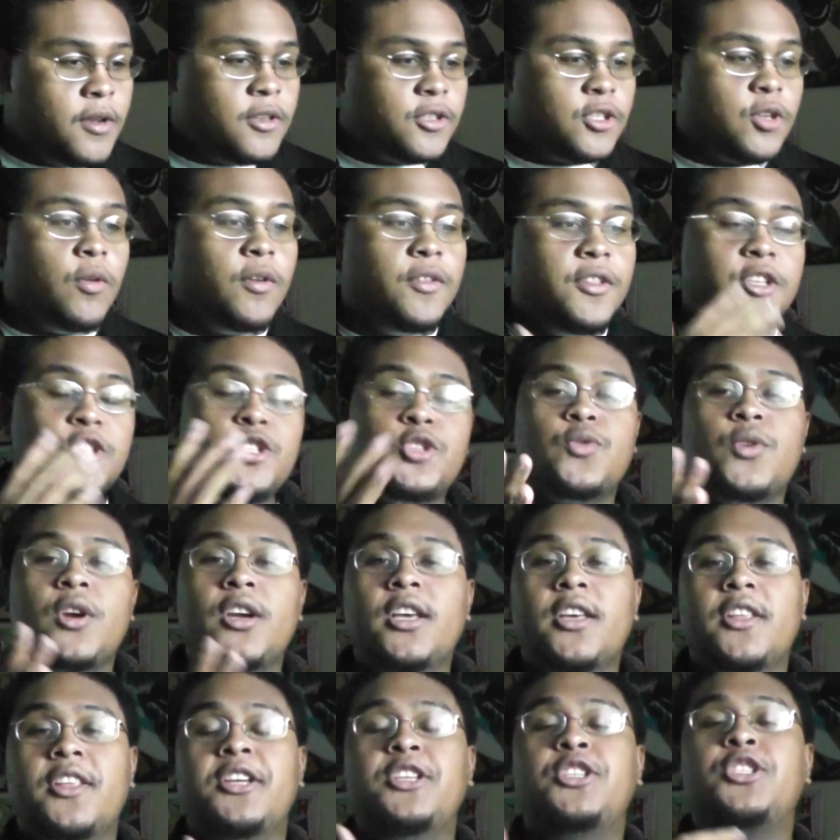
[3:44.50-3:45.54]
So in this
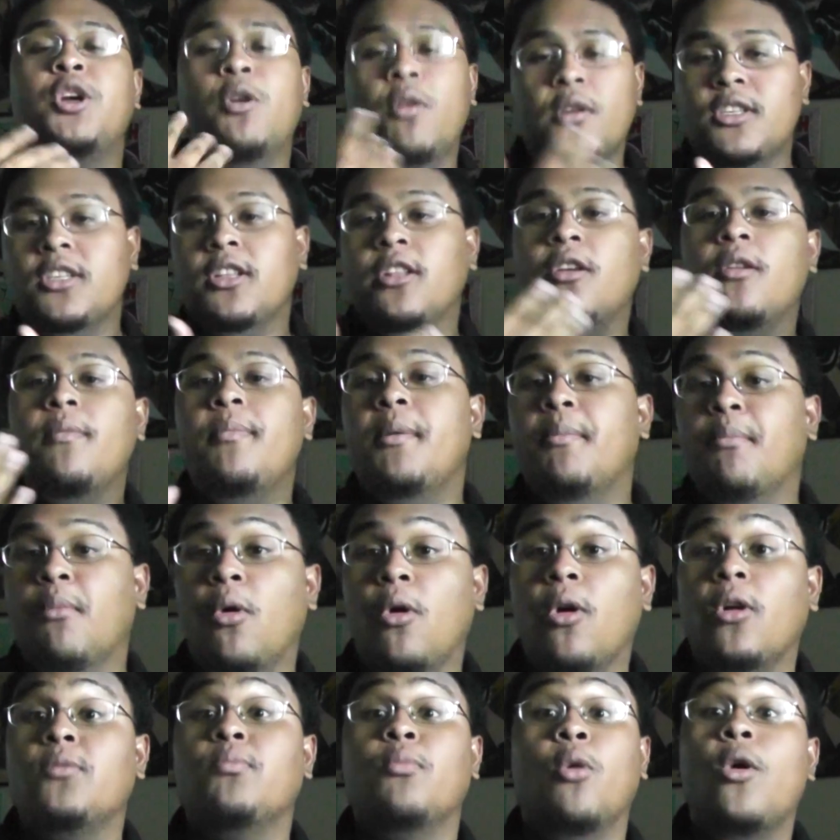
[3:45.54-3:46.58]
trailer, they show us a little bit
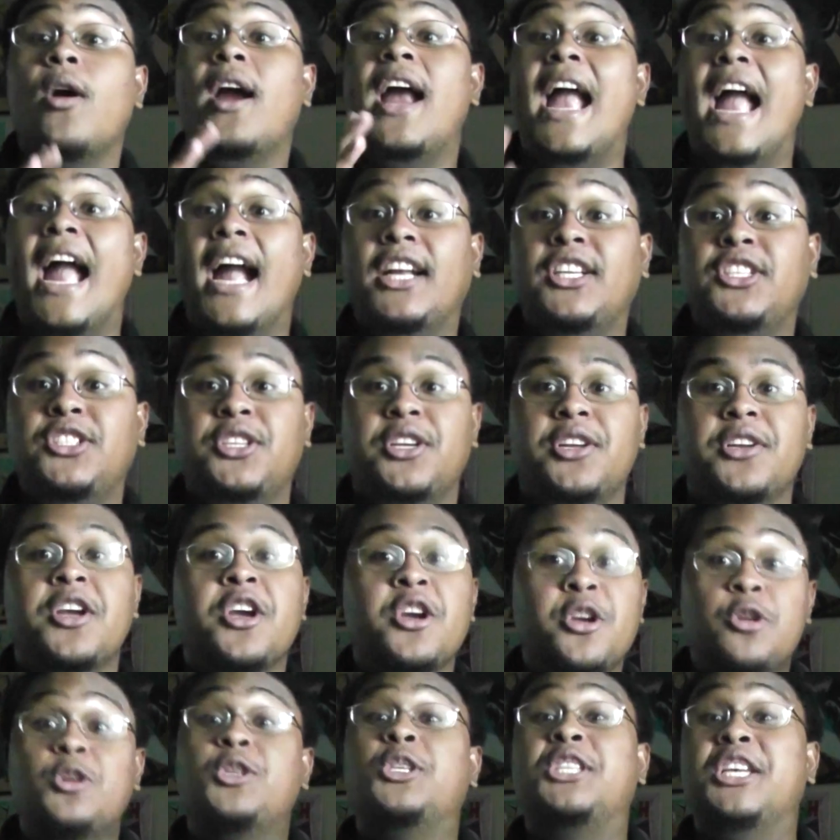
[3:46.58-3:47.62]
more, more action.
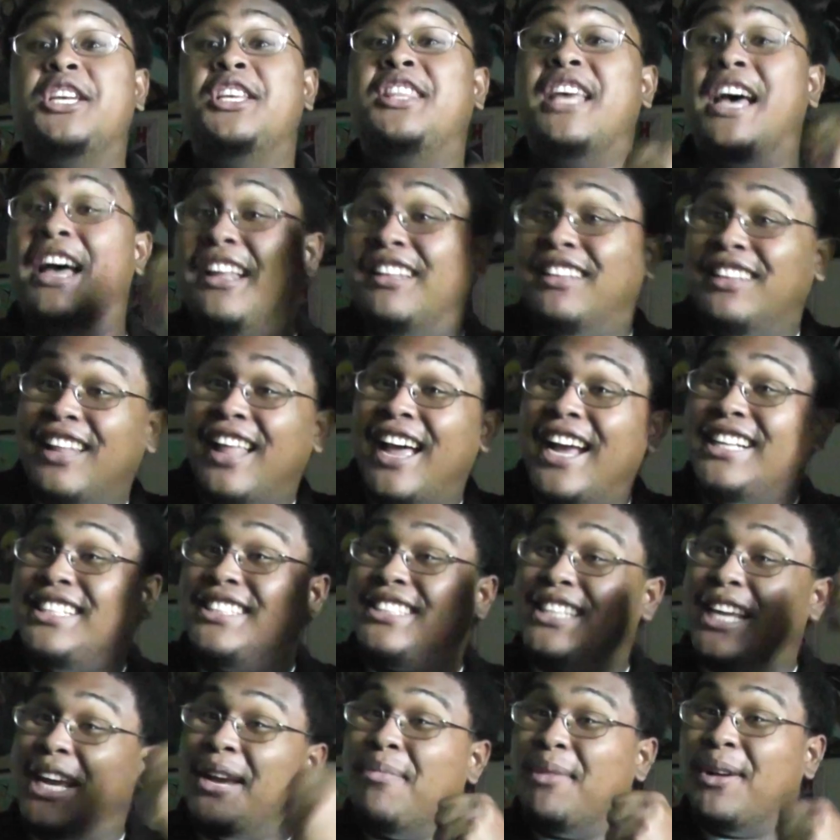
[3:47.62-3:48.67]
You see that
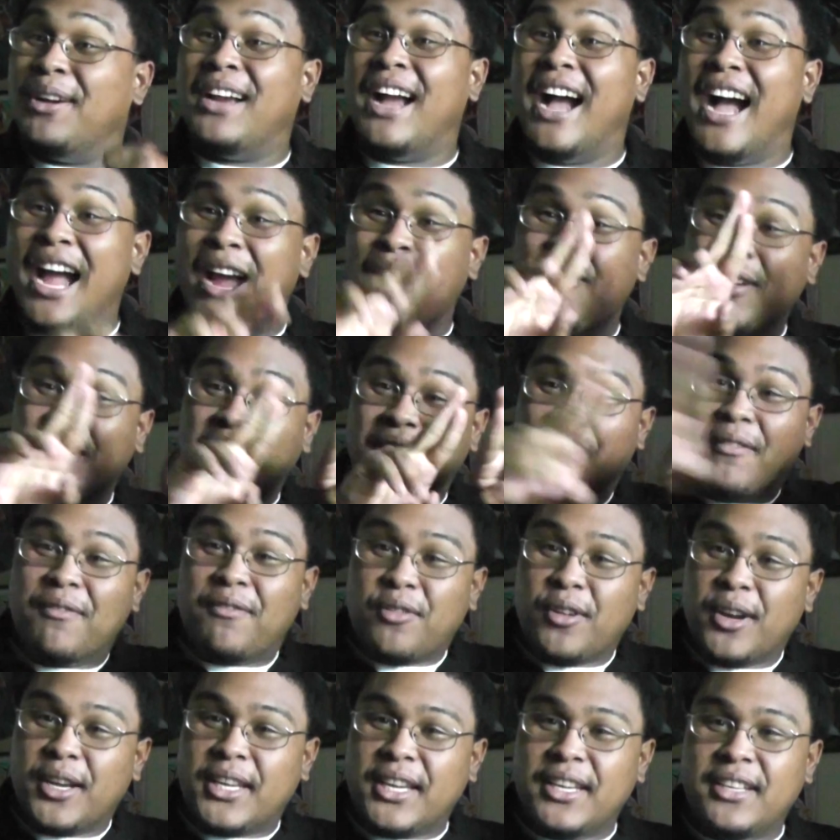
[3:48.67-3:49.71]
lightsaber guy with the
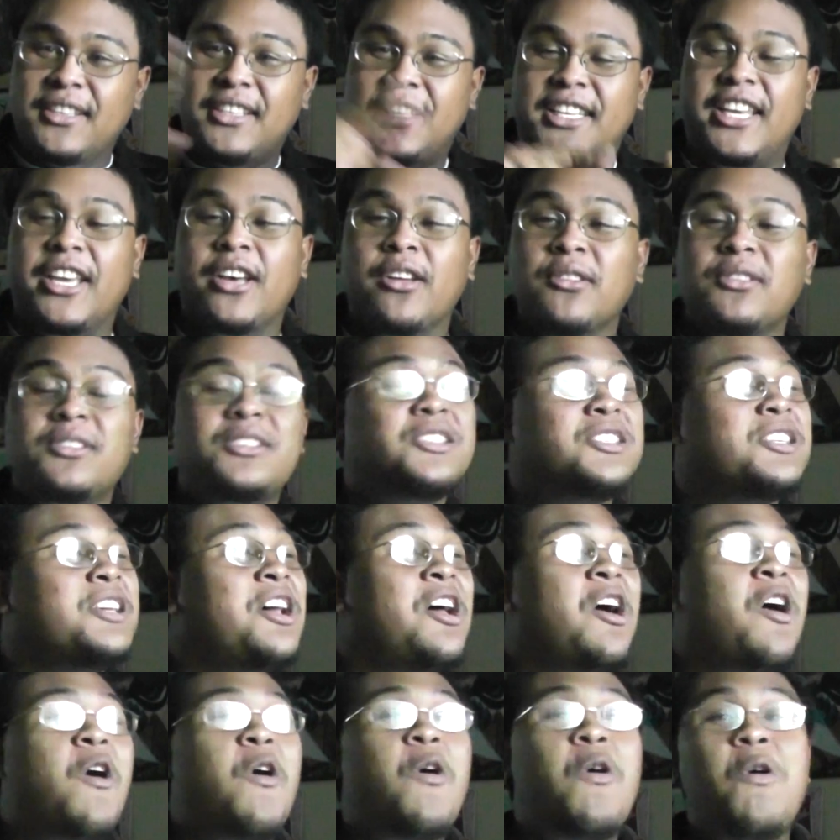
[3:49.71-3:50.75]
freaking kilts?
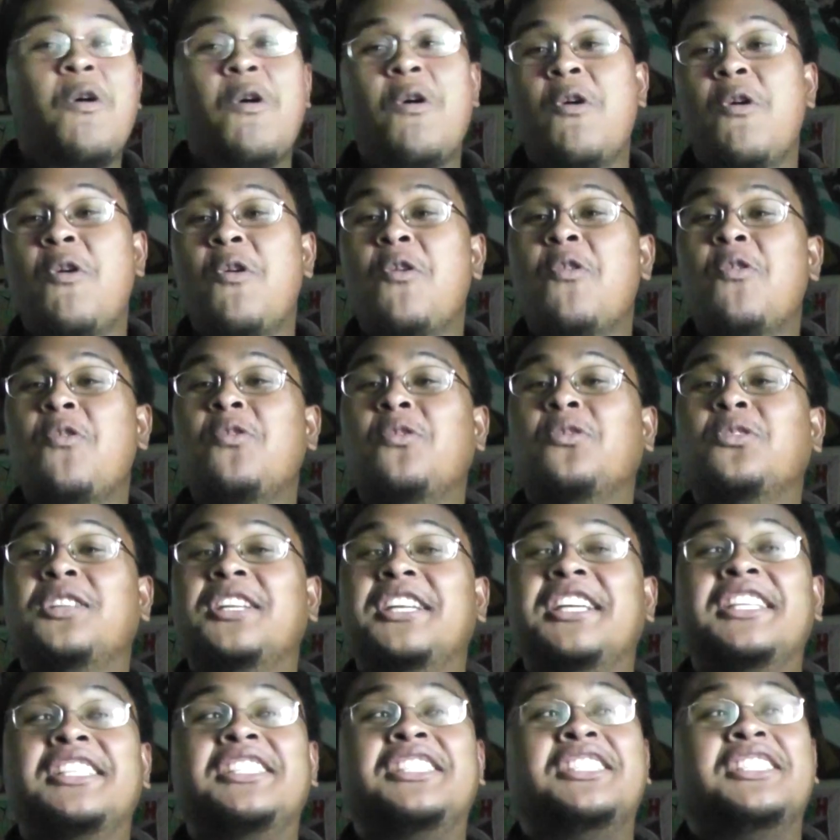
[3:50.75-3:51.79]

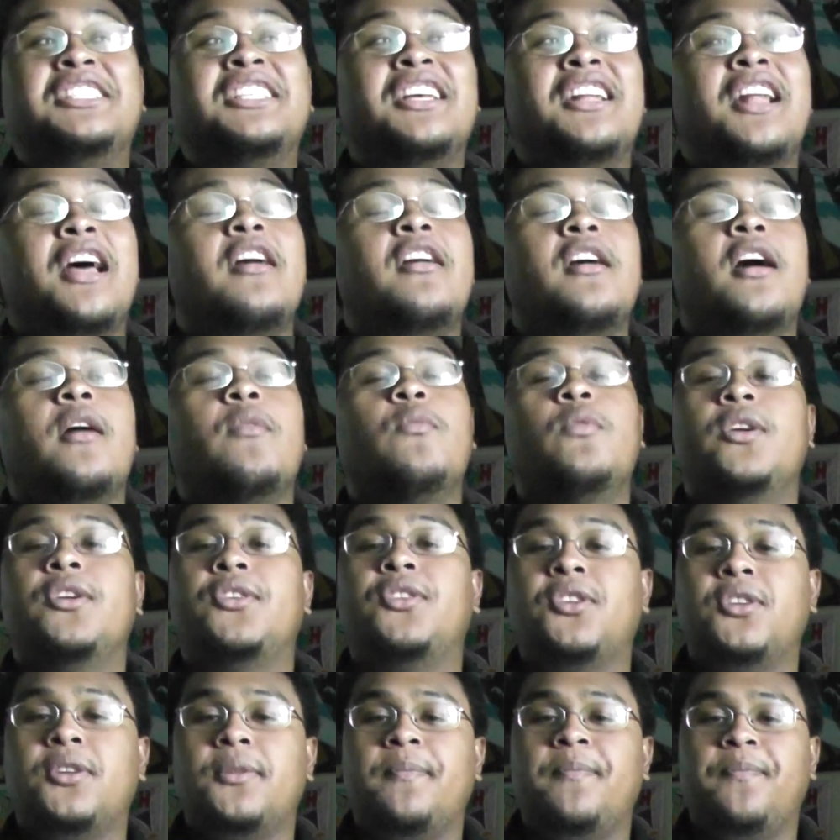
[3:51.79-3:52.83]
Holy shit, I, I
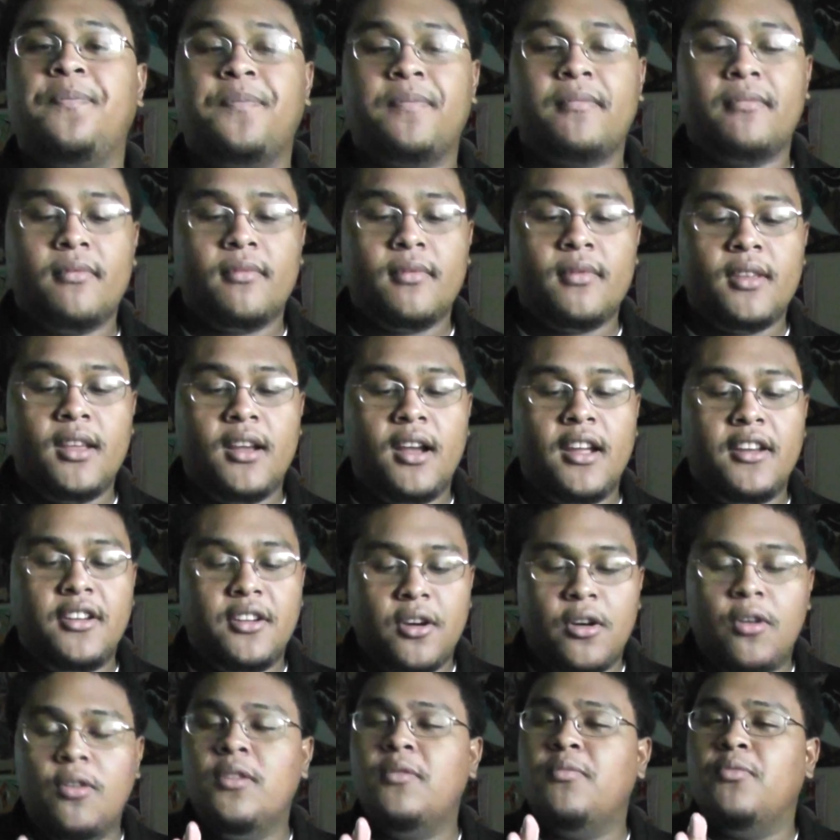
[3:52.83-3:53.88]
wish... I
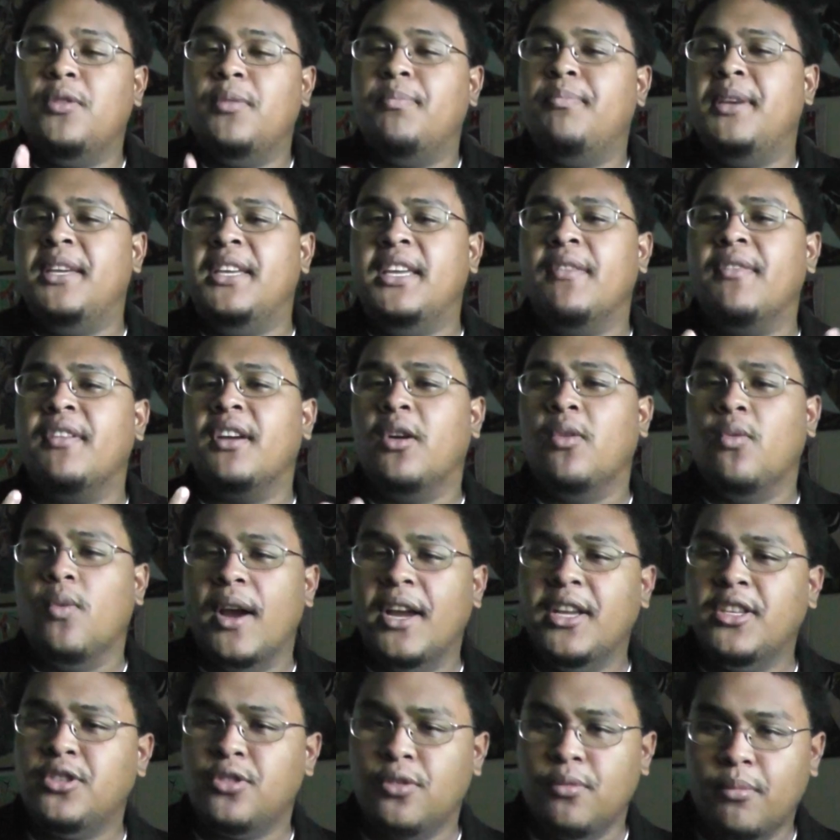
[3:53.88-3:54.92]
know it would be giving
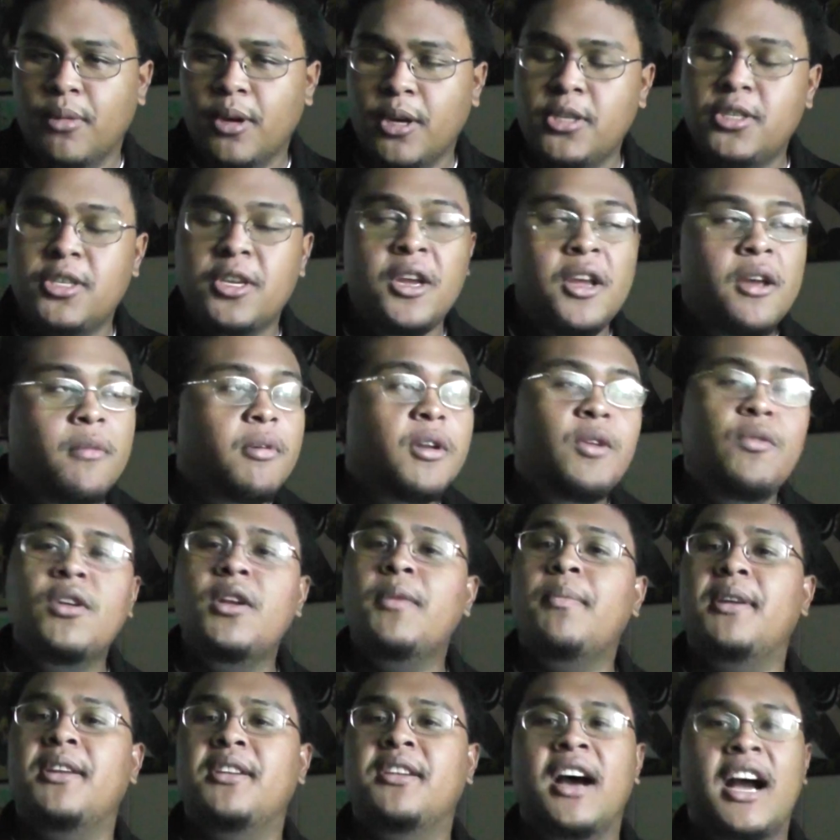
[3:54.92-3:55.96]
away too much, but it would
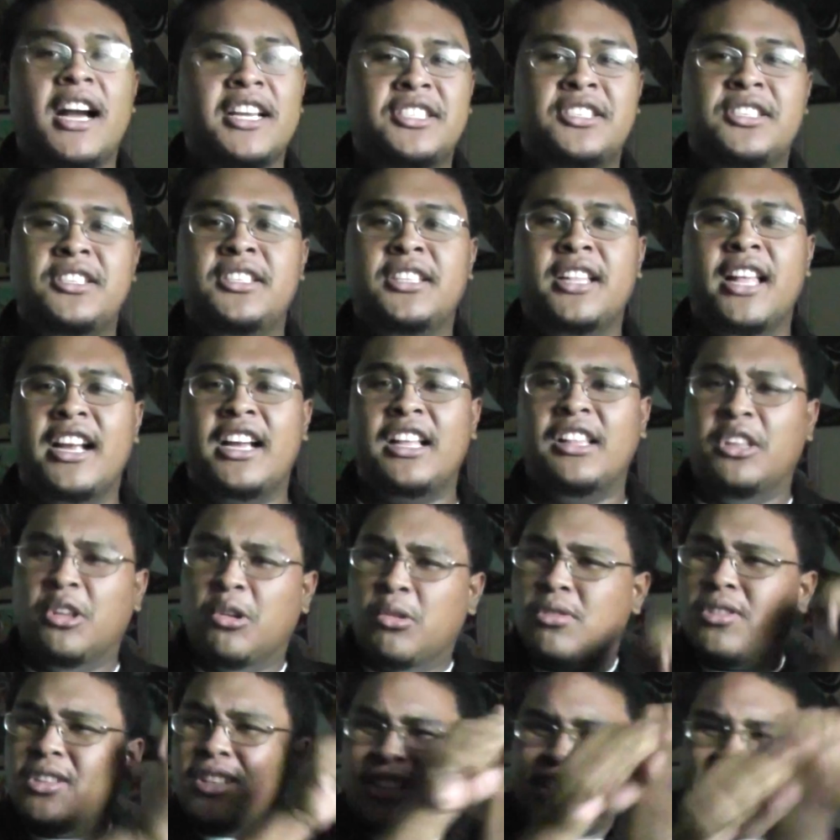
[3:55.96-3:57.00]
have been nice to see like a
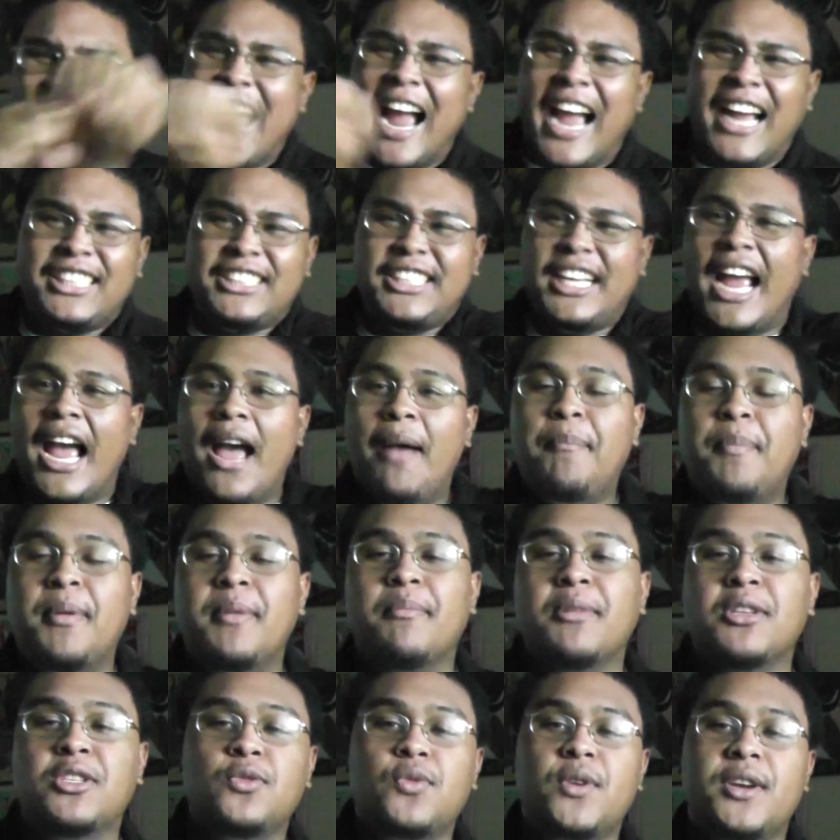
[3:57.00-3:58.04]
little clash
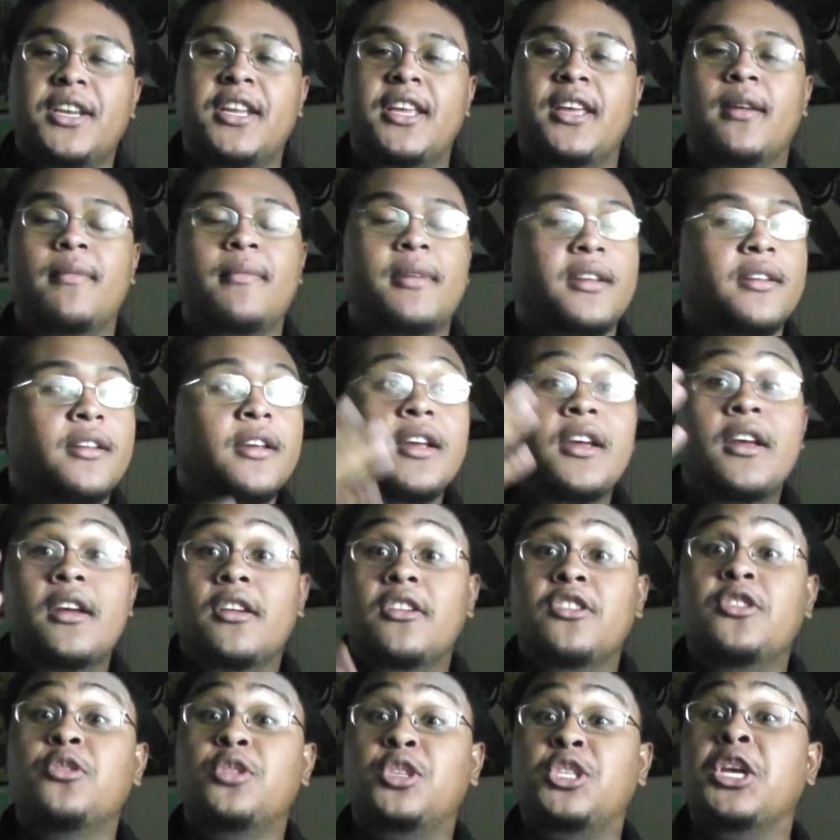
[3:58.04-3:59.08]
happen between him, and
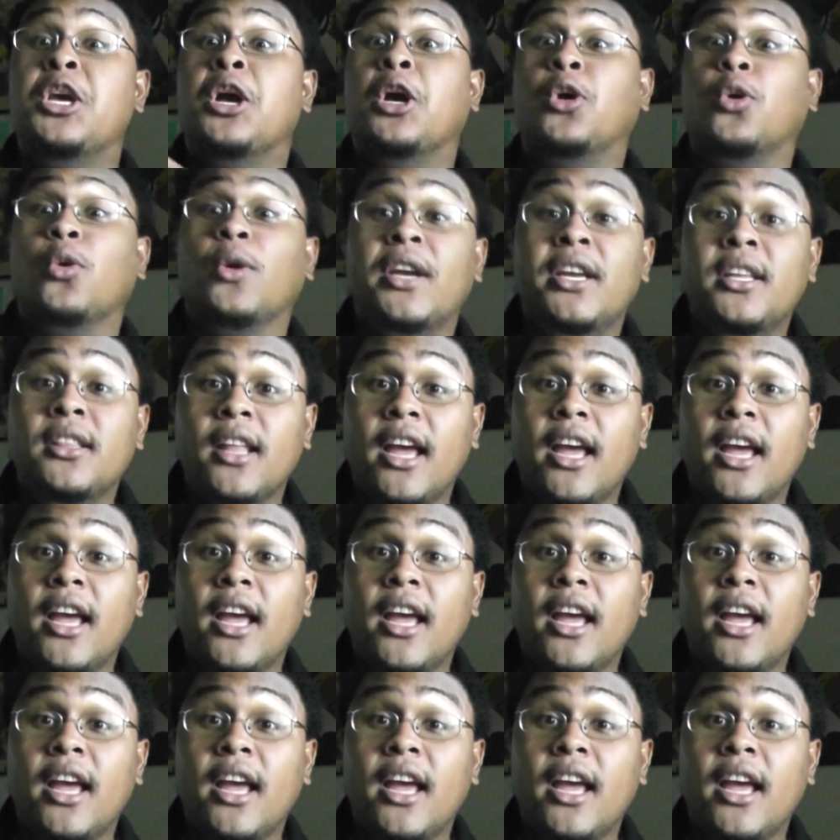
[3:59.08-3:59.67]
you see a green